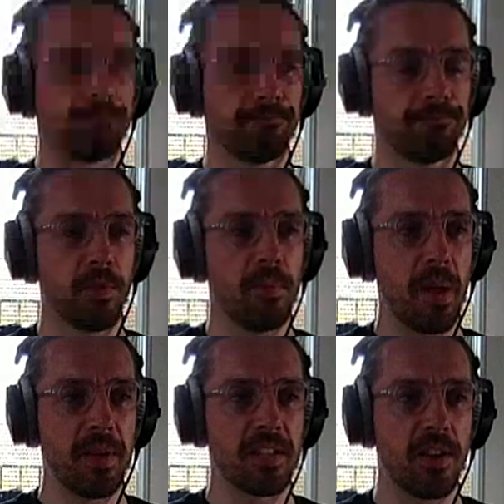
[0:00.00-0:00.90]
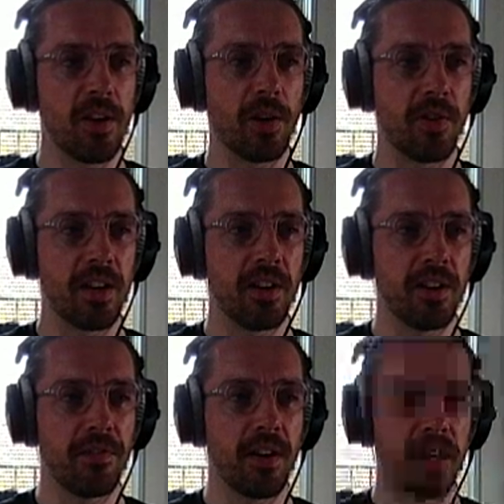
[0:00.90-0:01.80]
So maybe it's null or
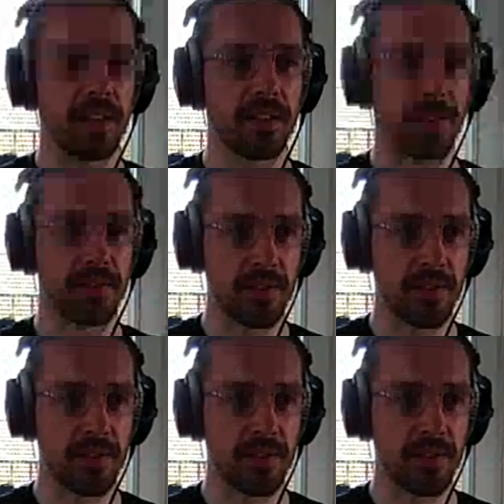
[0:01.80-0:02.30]
undefined.